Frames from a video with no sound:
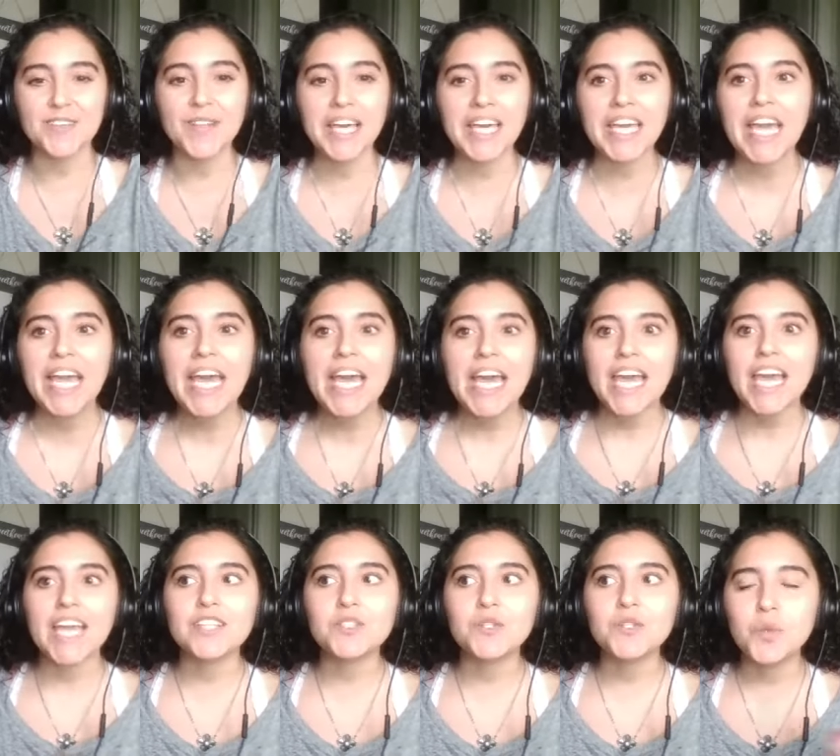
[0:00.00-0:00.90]
So like,
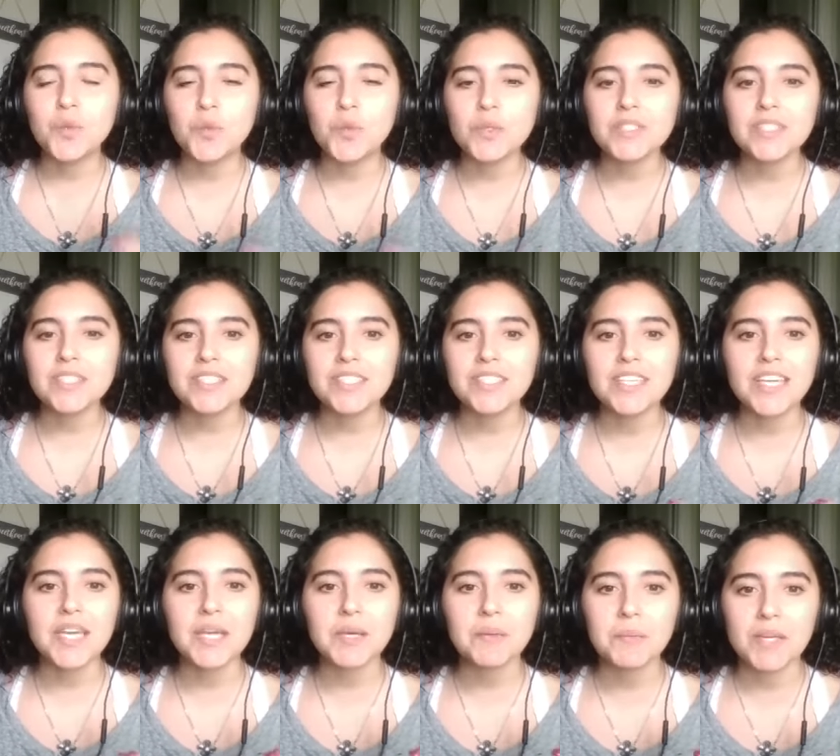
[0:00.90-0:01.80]
it's cool to
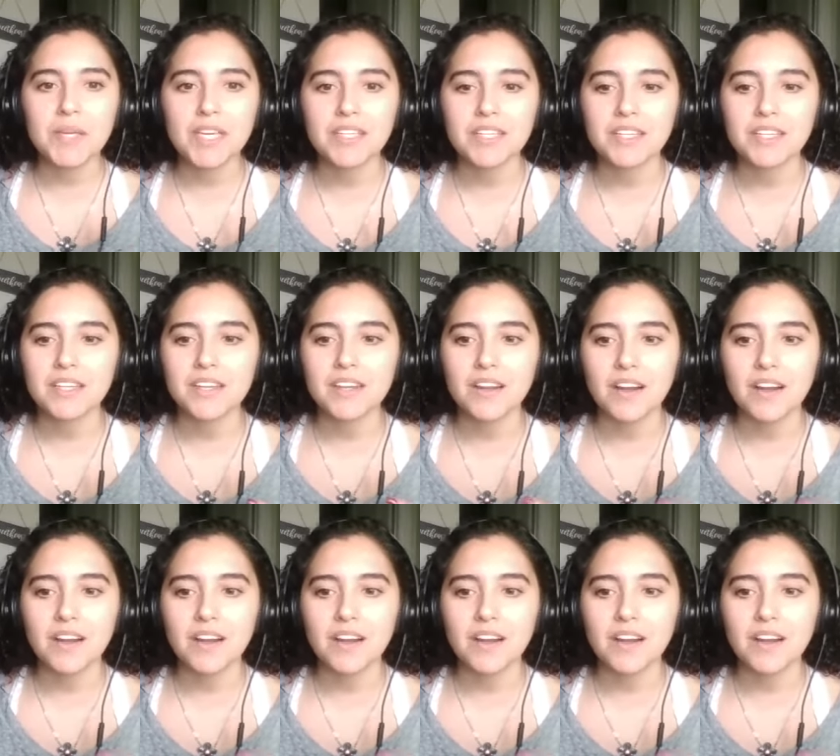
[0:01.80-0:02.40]
see him in